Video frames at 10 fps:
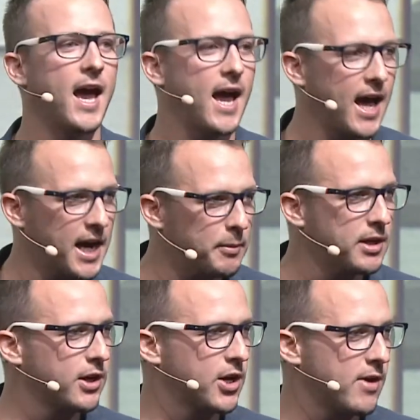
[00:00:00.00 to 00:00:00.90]
And I'm going
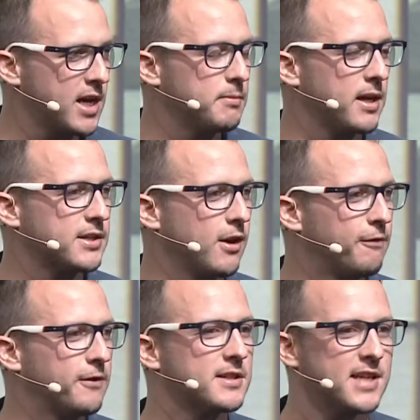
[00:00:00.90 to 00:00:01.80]
to correct myself
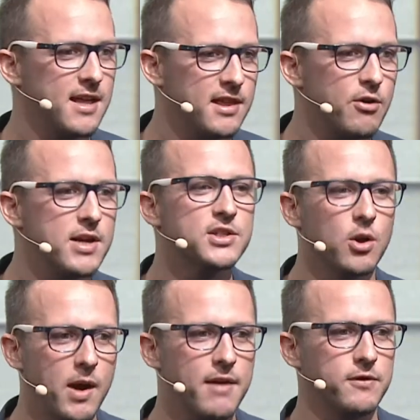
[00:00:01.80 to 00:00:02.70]
and say there is no
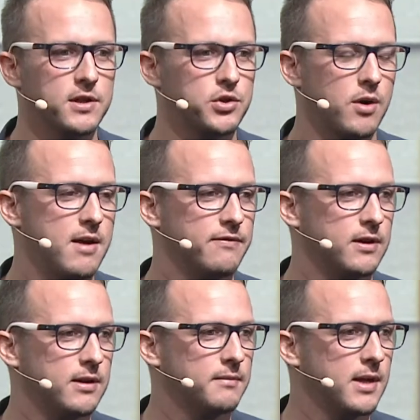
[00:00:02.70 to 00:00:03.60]
average
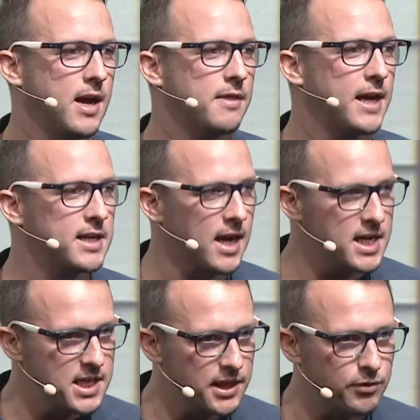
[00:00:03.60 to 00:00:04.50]
driver. That
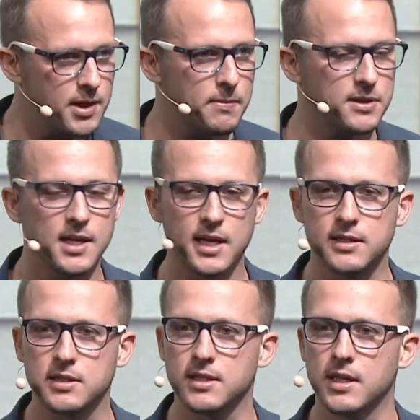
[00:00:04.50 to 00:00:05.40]

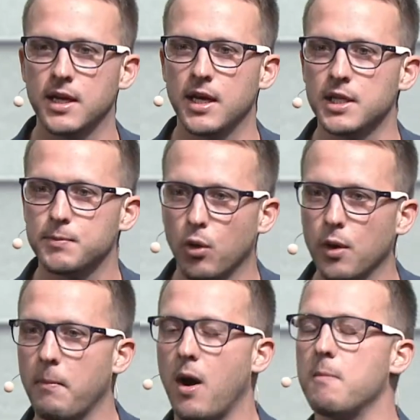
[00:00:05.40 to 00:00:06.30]
93% is brought
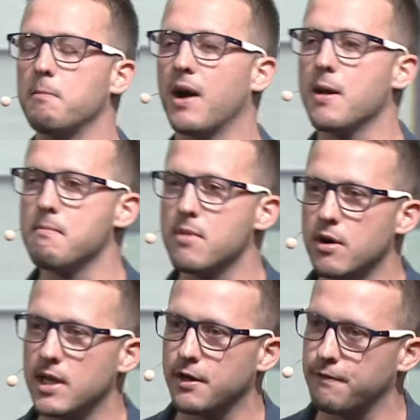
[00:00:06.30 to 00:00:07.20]
about by a
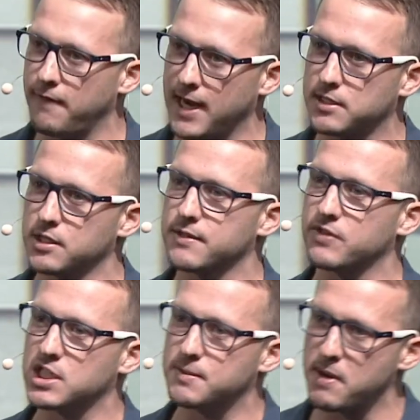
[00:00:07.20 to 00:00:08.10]
myriad of factors of
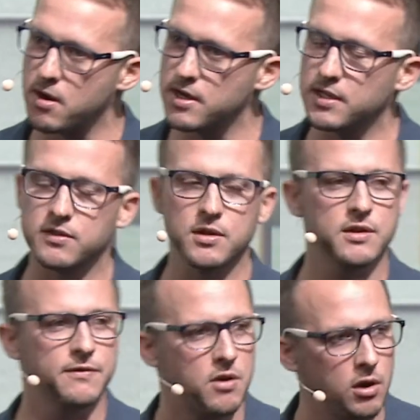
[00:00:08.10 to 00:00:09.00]
experiences,
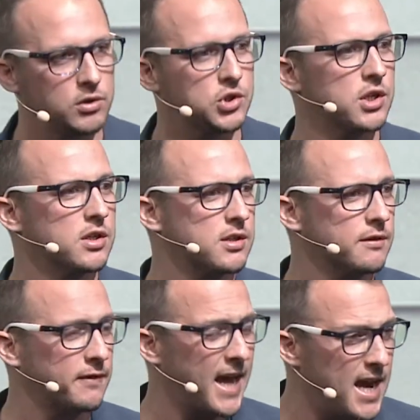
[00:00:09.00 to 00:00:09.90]
of cultures,
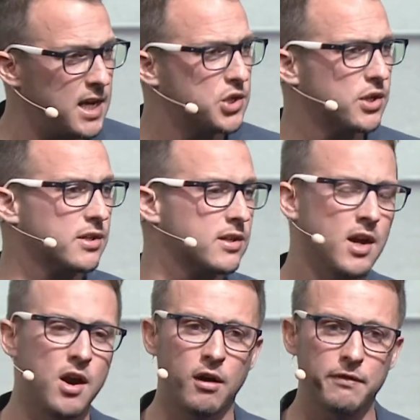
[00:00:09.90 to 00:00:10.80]
of ages,
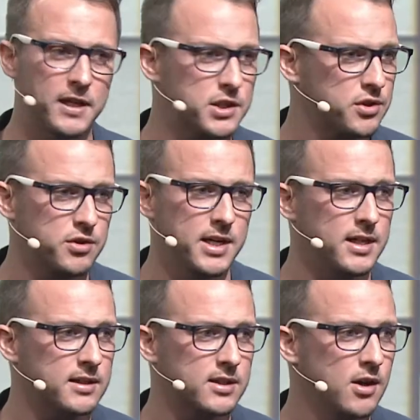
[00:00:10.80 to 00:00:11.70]
of
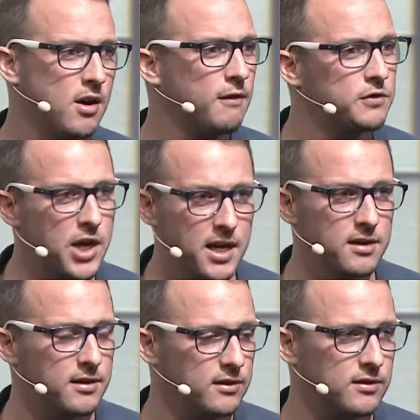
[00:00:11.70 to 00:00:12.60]
histories, of
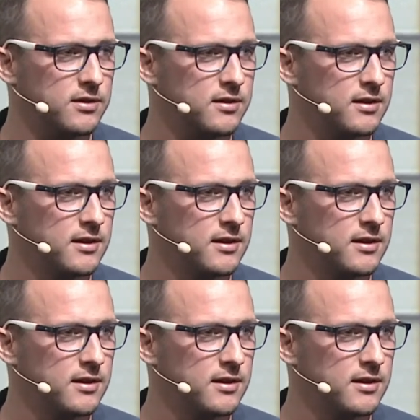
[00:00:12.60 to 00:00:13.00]
genders.